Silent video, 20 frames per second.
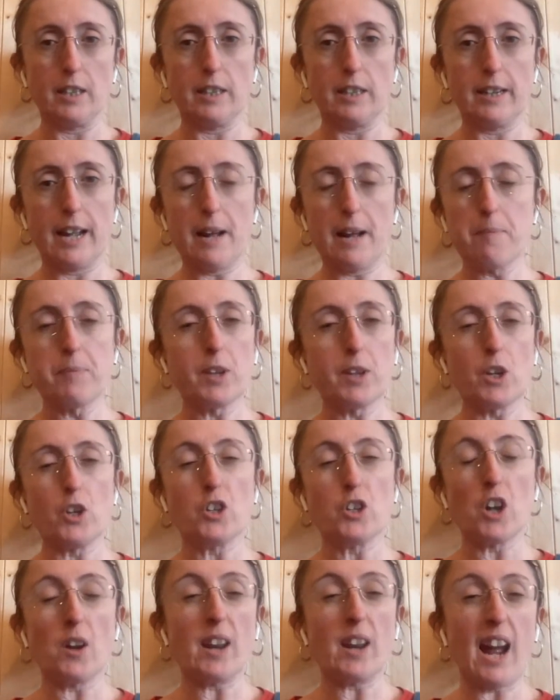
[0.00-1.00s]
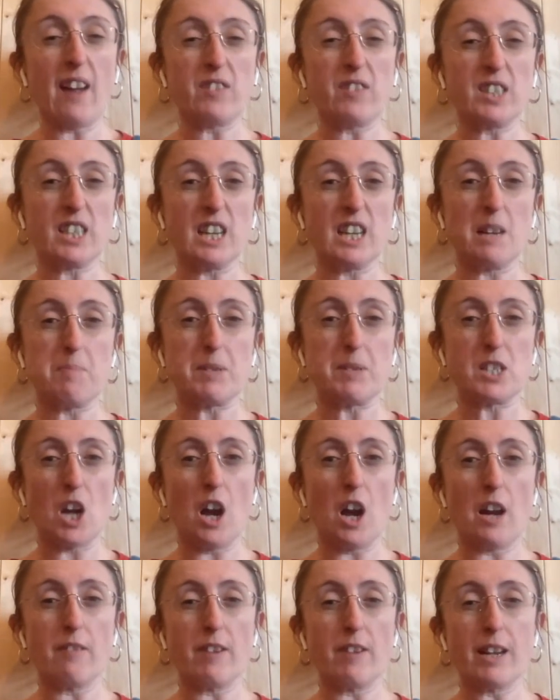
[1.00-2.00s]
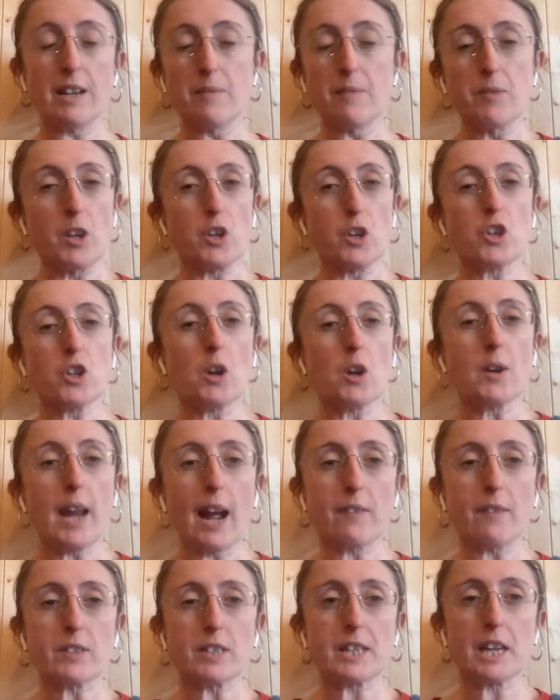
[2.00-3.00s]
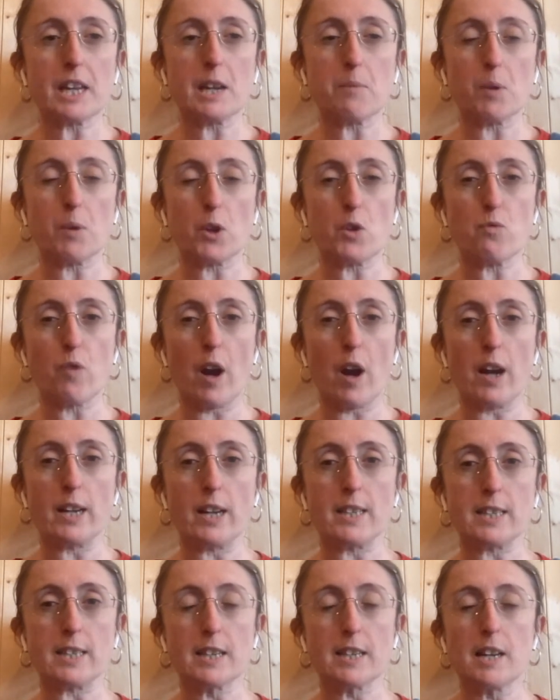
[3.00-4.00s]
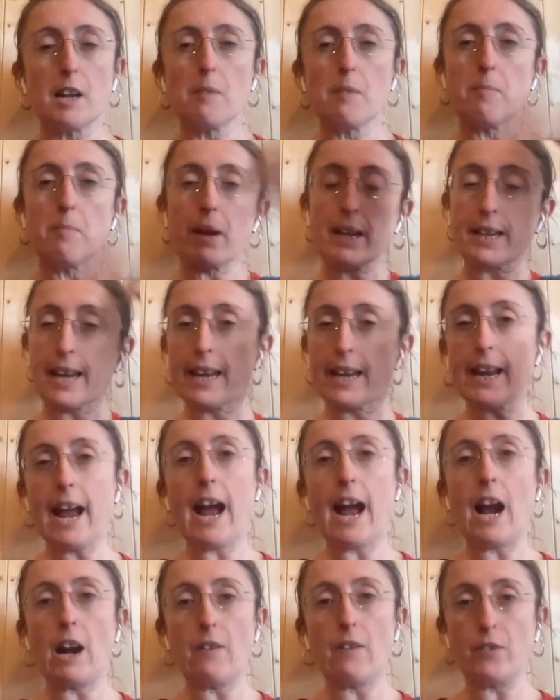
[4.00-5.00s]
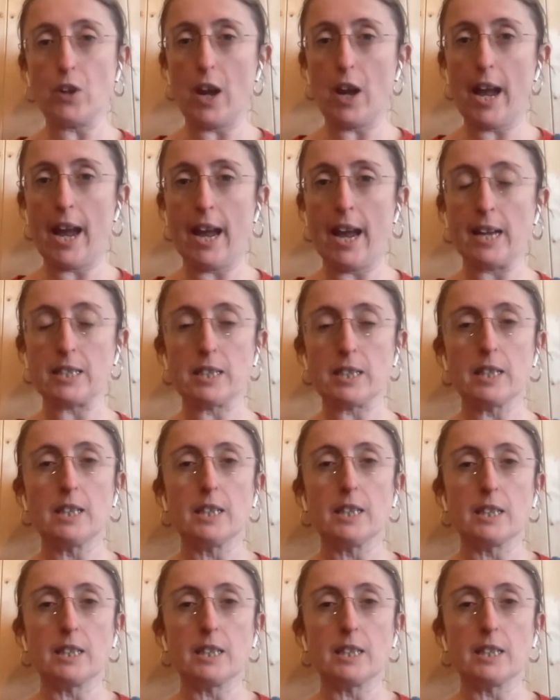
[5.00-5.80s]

Yeah? You don't have to keep a diary. You don't have to keep what you write, but get it out of your head.